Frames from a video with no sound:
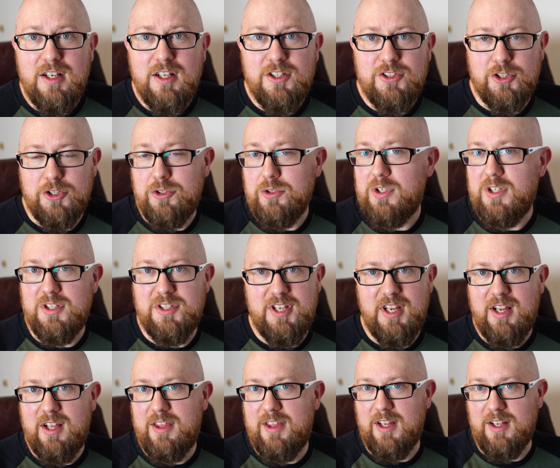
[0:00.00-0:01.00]
So you can
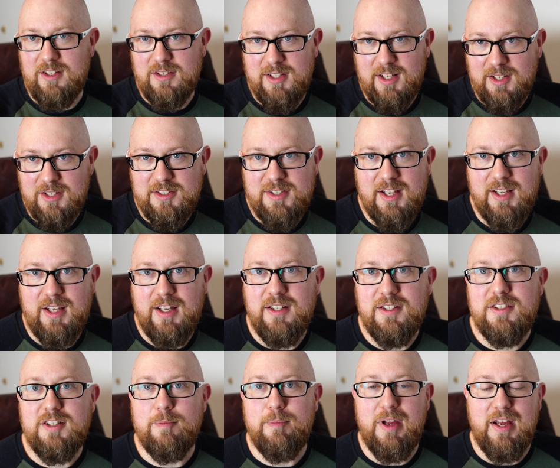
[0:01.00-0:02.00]
take things like, say,
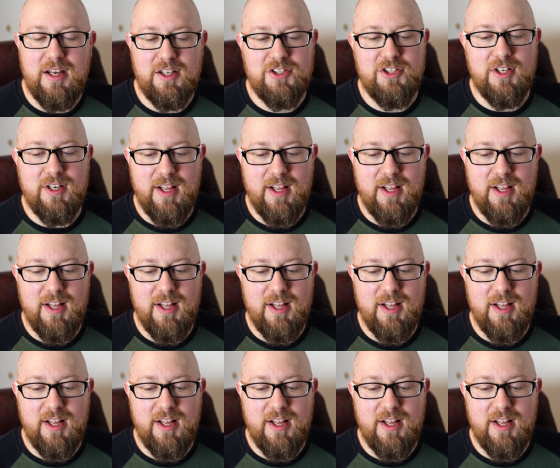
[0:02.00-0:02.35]
Instamash,